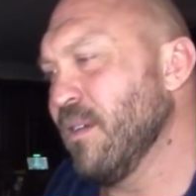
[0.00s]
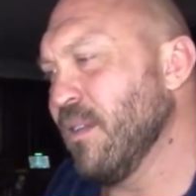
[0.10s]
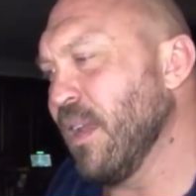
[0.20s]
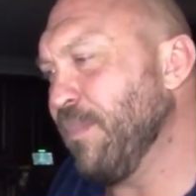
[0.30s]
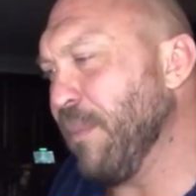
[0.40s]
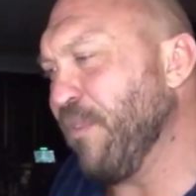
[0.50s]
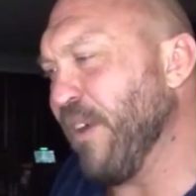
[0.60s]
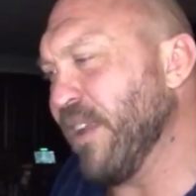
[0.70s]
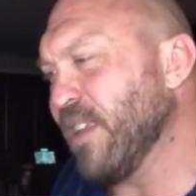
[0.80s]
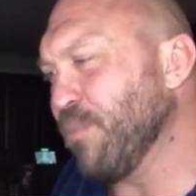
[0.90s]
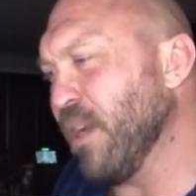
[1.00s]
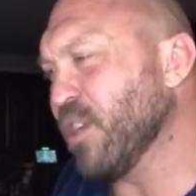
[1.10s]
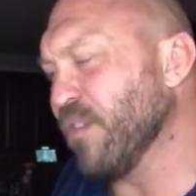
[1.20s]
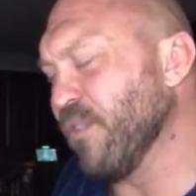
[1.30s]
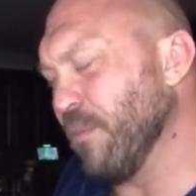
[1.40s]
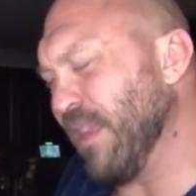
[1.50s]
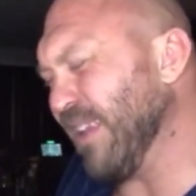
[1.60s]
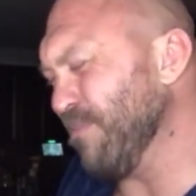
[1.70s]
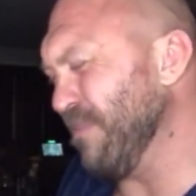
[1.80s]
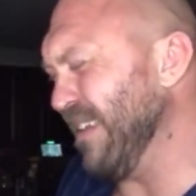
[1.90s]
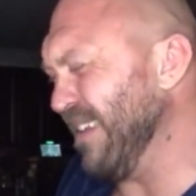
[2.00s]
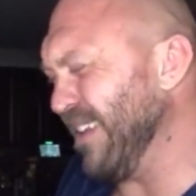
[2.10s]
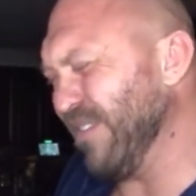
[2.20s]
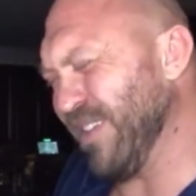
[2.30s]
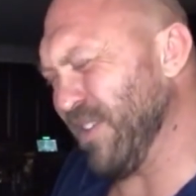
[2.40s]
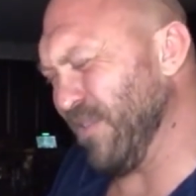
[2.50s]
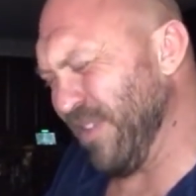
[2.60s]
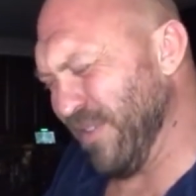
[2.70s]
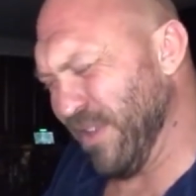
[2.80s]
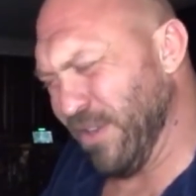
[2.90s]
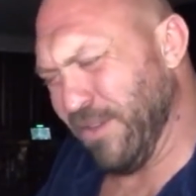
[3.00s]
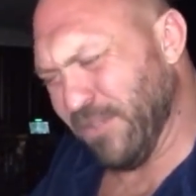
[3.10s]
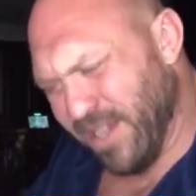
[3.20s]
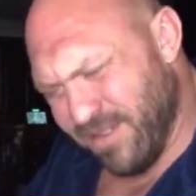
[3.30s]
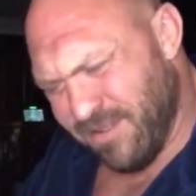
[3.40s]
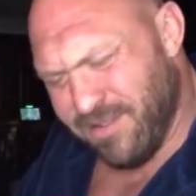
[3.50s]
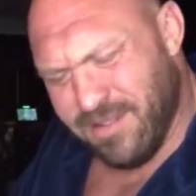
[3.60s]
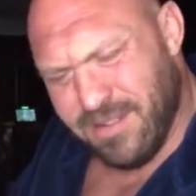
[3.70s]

A lot of people find inspiration from me. That's me. I don't deserve to have a YouTube channel.